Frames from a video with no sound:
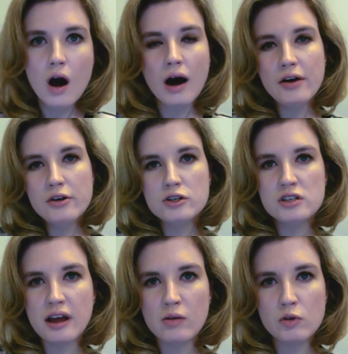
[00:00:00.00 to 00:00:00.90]

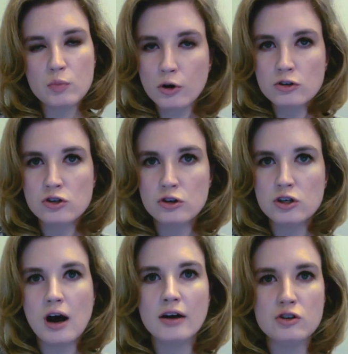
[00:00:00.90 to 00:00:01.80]
Understand where the person you're
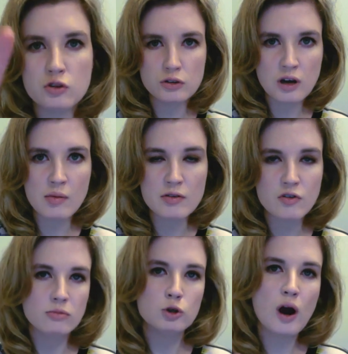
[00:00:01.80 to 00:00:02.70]
talking coming
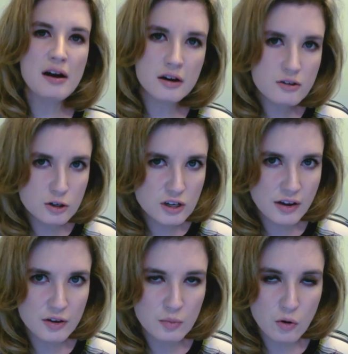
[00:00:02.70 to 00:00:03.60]
from. Try to
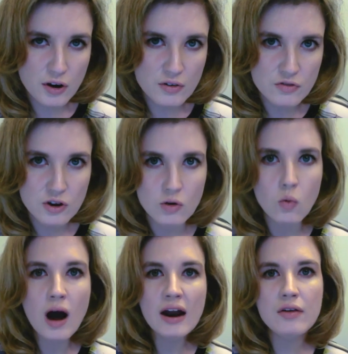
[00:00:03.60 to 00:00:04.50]
understand their point of view.
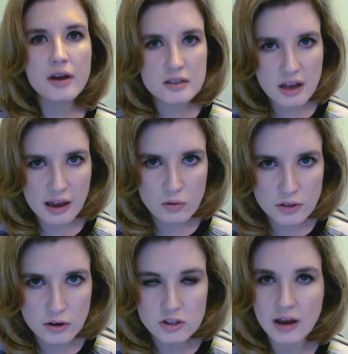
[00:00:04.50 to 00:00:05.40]
Why are they saying what
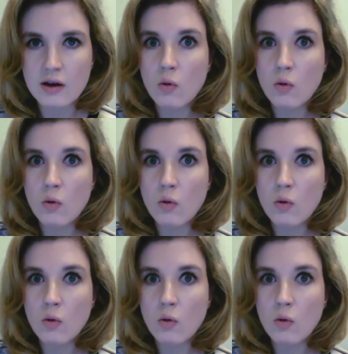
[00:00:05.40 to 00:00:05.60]
they're saying?